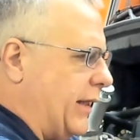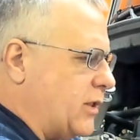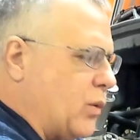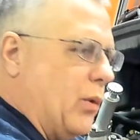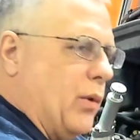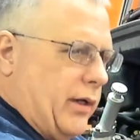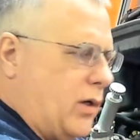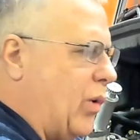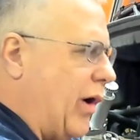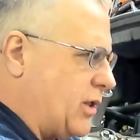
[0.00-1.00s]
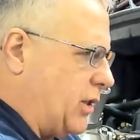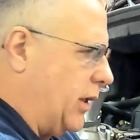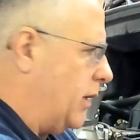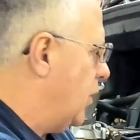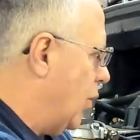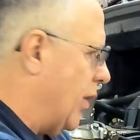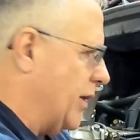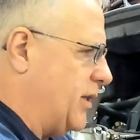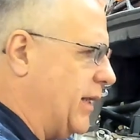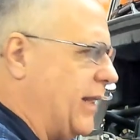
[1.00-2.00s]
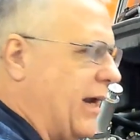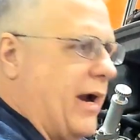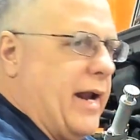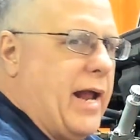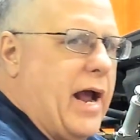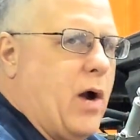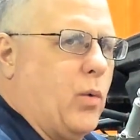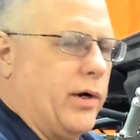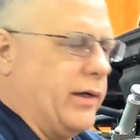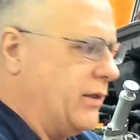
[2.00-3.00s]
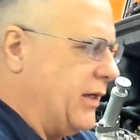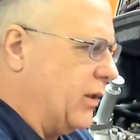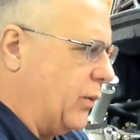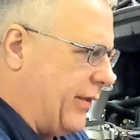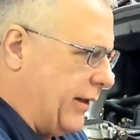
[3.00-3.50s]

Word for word: we want to question what's in there and how we're going to deal with it.